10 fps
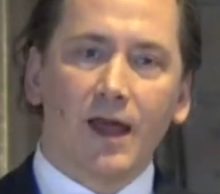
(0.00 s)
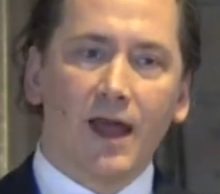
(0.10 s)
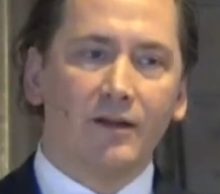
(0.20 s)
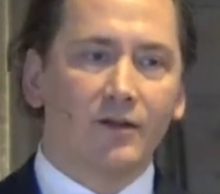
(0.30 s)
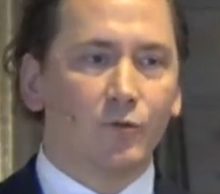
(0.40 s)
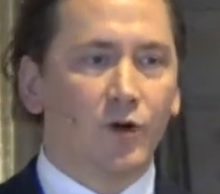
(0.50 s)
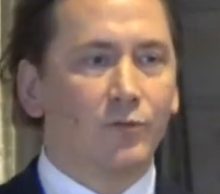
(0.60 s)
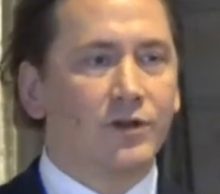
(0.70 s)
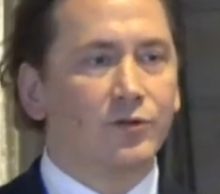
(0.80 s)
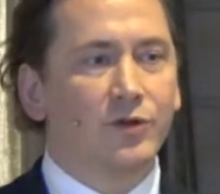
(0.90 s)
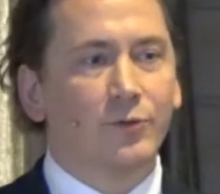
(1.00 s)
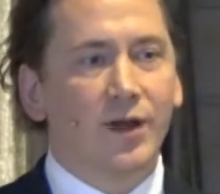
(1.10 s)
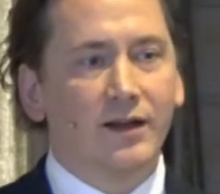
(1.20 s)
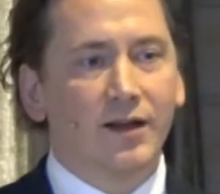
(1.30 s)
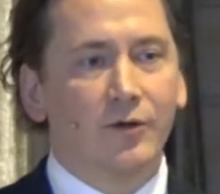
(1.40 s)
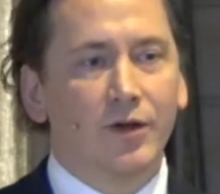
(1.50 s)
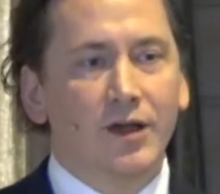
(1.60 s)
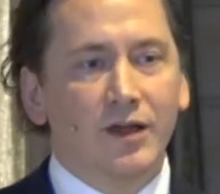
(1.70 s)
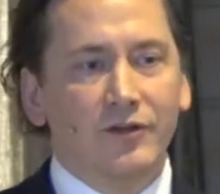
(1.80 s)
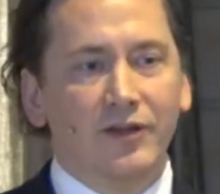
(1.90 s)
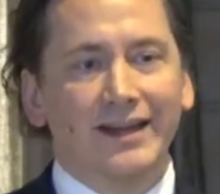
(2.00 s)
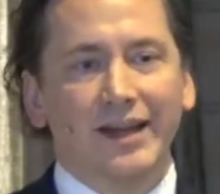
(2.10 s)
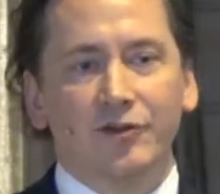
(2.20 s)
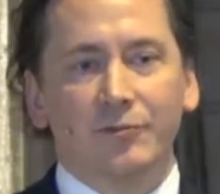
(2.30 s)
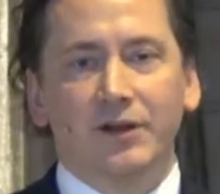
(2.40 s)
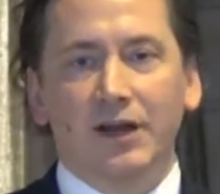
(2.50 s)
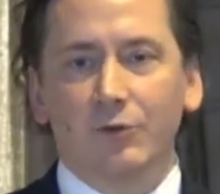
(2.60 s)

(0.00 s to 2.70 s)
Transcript: And the one we're doing right now is engagement.